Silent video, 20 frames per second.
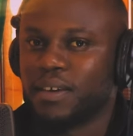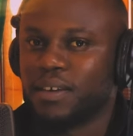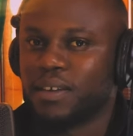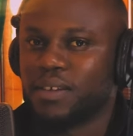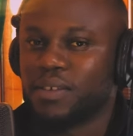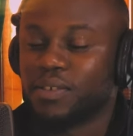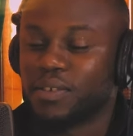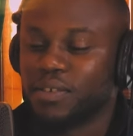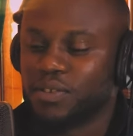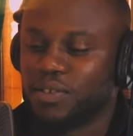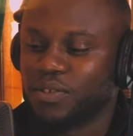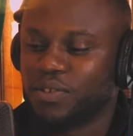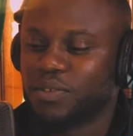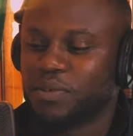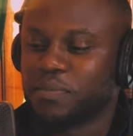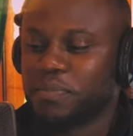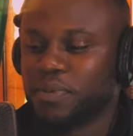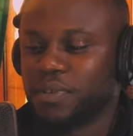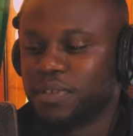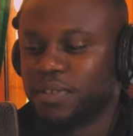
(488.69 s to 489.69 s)
So it's
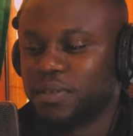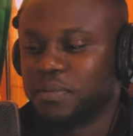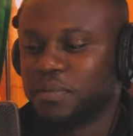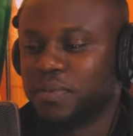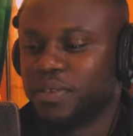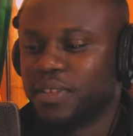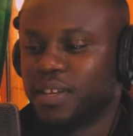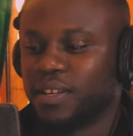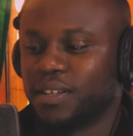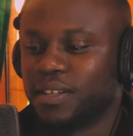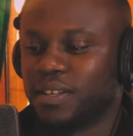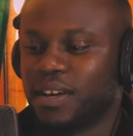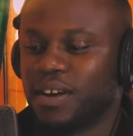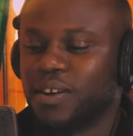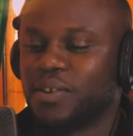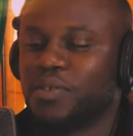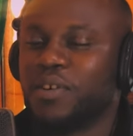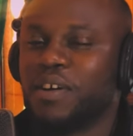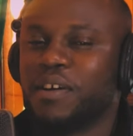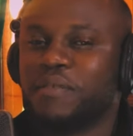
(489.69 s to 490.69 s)
also possible that
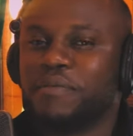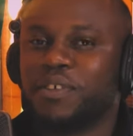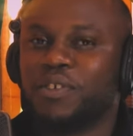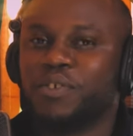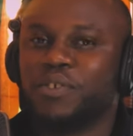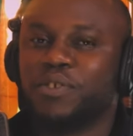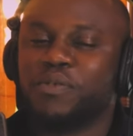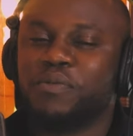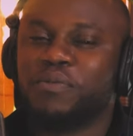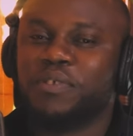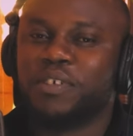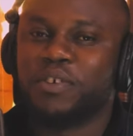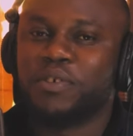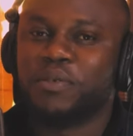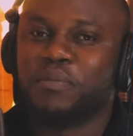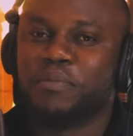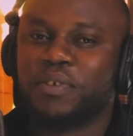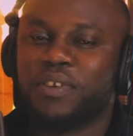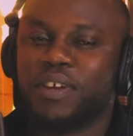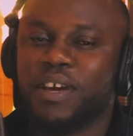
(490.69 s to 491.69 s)
now we have a lot of
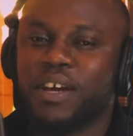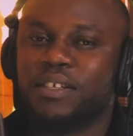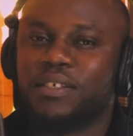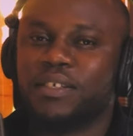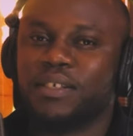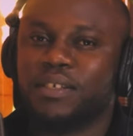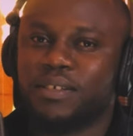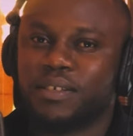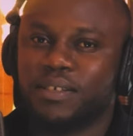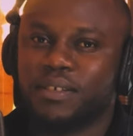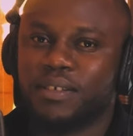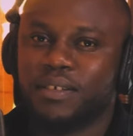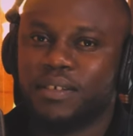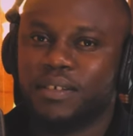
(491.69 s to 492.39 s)
charcoal production,